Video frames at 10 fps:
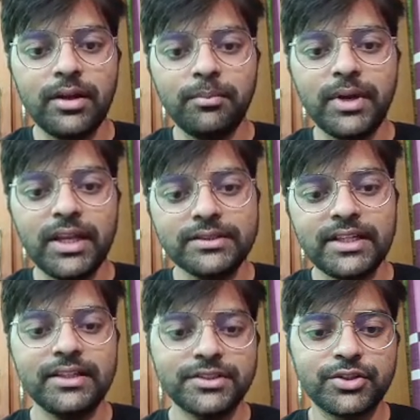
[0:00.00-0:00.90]
minus
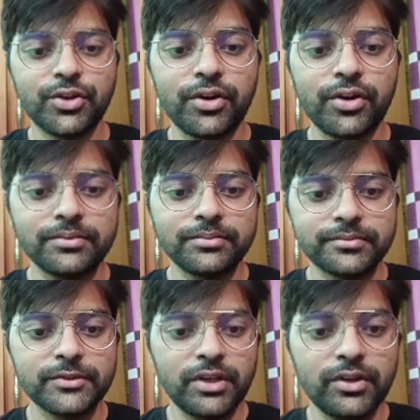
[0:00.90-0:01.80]
LX draw.
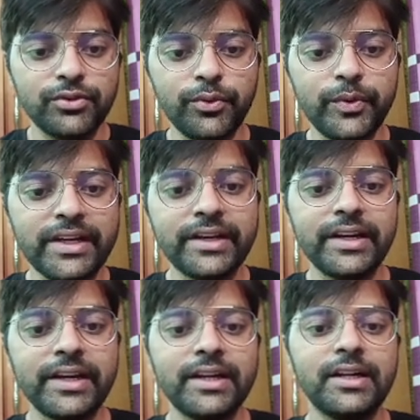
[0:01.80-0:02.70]
So we'll
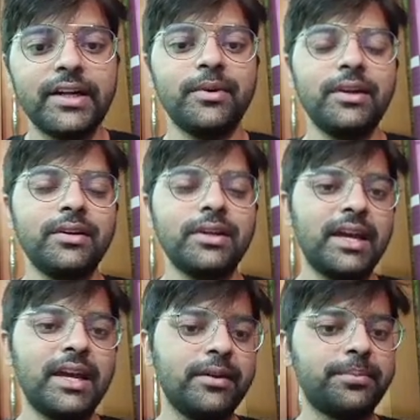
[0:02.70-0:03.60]
create a table
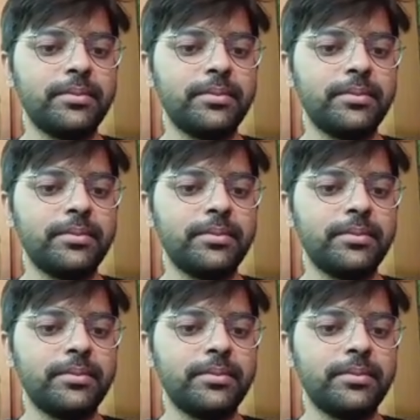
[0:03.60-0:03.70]
like